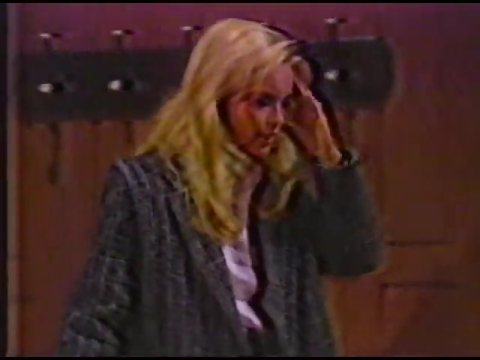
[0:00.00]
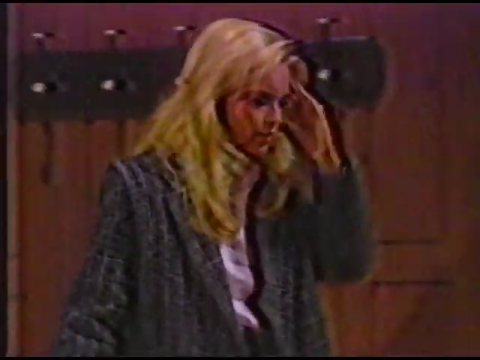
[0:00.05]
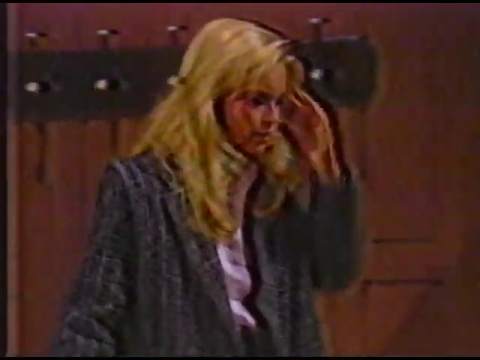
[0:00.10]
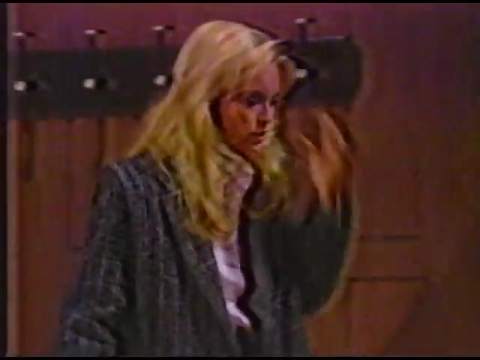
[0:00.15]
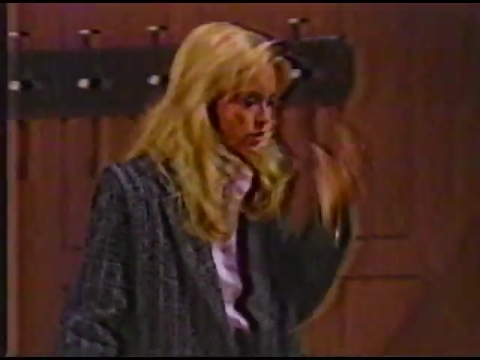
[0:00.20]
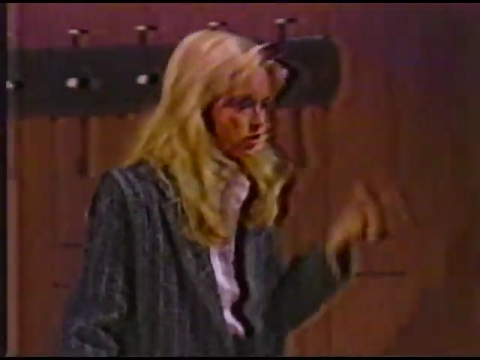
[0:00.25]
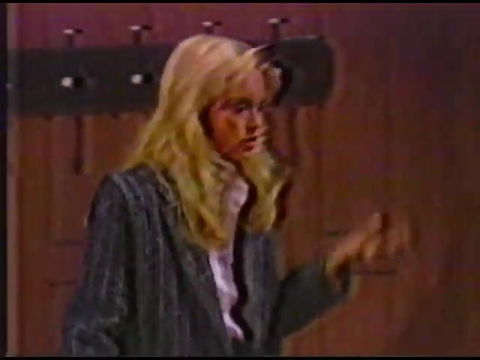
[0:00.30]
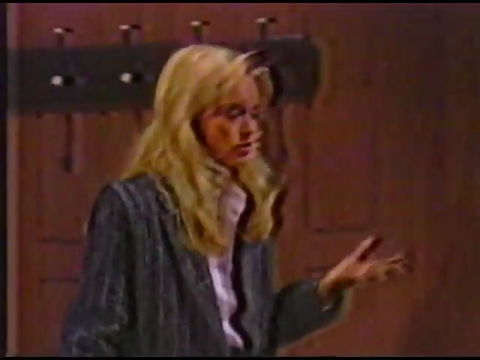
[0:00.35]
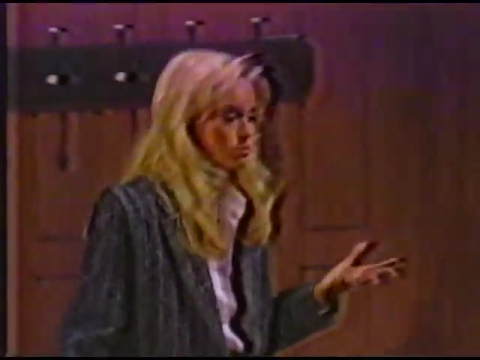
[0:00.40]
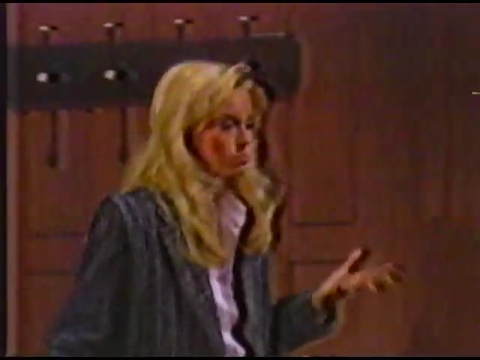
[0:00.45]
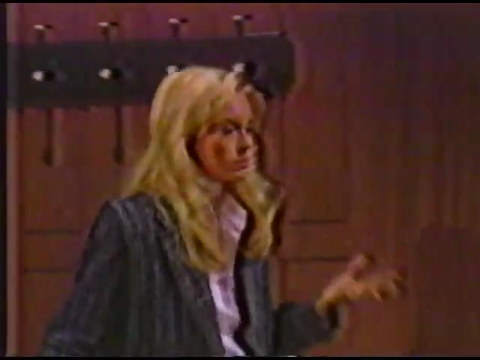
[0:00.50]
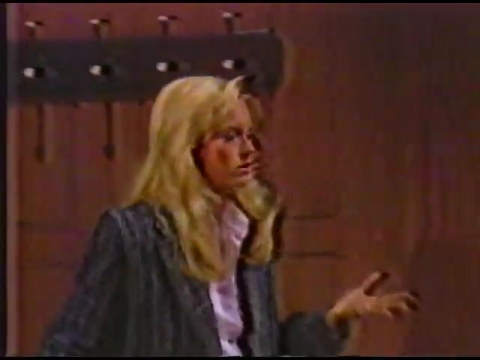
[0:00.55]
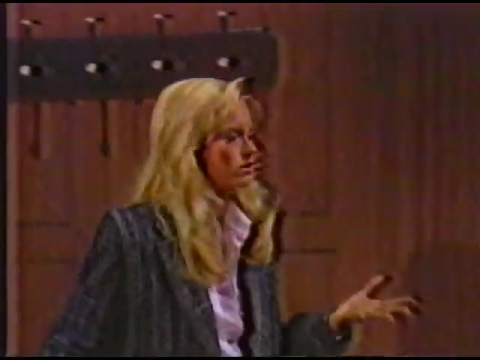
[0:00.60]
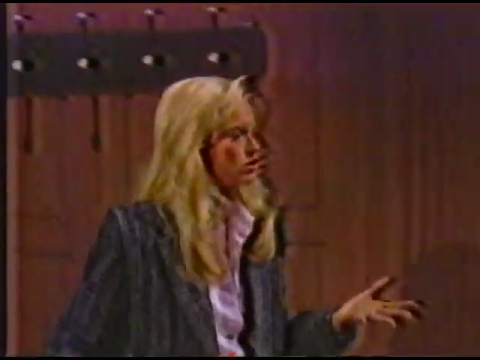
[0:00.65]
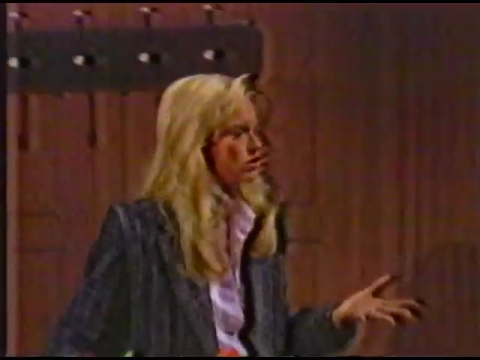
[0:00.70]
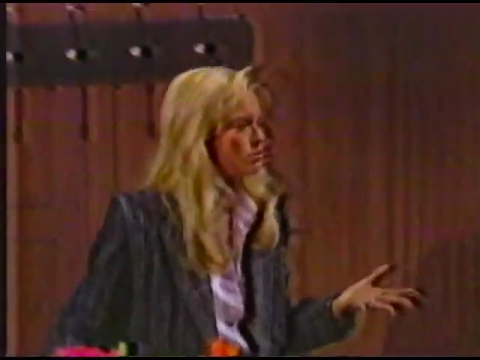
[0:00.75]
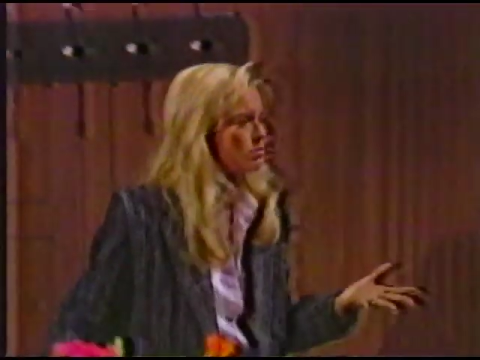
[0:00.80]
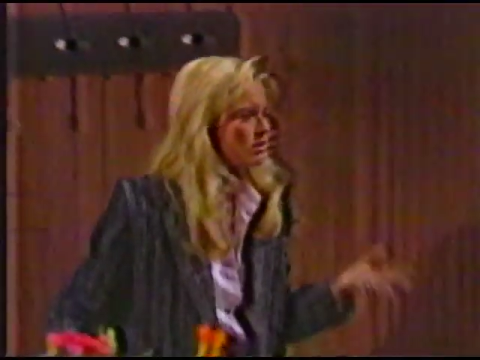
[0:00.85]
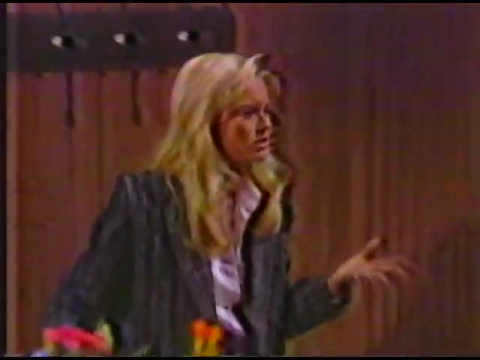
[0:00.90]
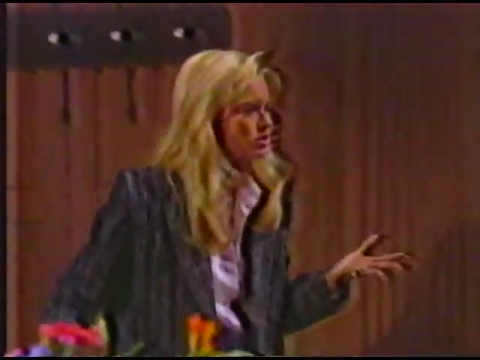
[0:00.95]
There's just been so
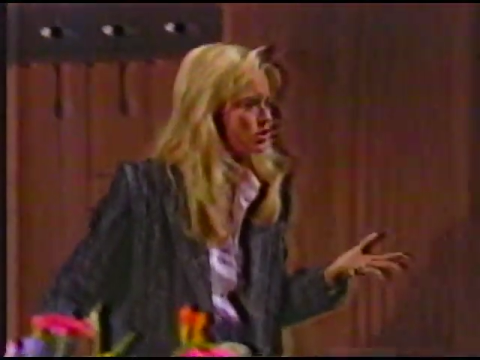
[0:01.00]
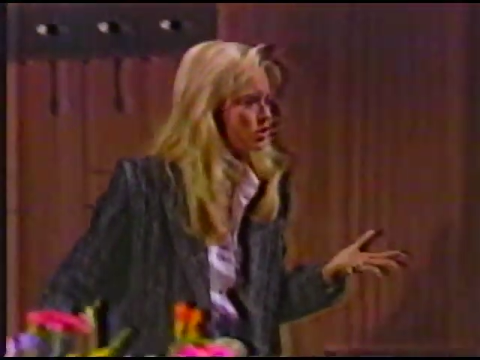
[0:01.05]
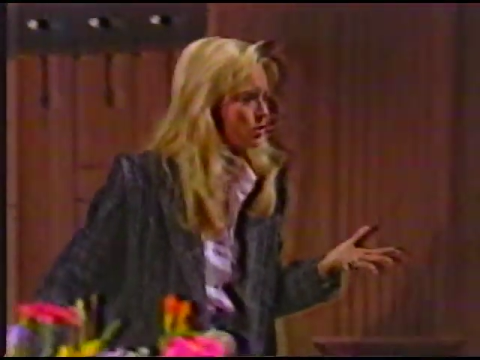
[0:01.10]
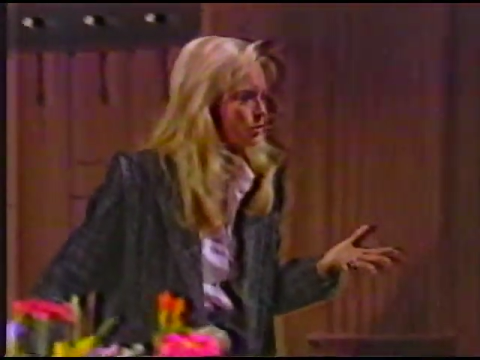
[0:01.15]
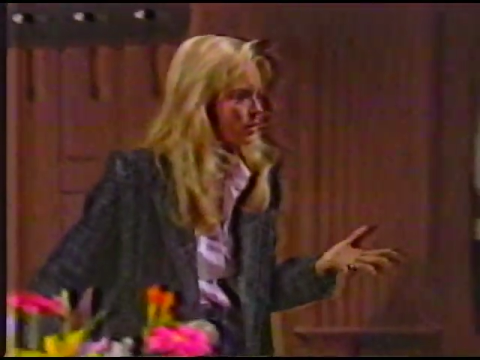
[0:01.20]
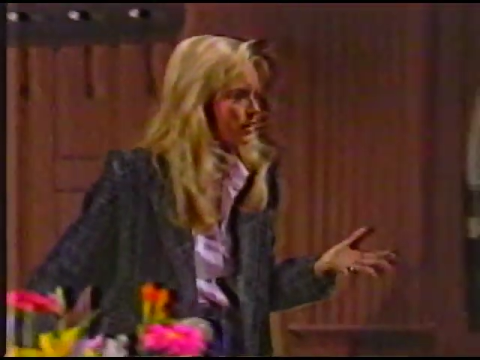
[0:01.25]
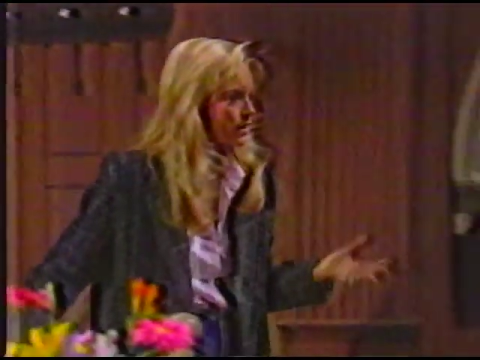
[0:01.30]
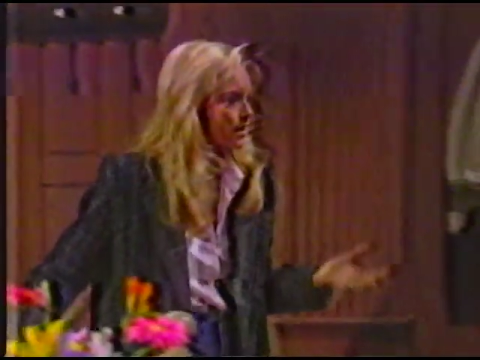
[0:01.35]
much going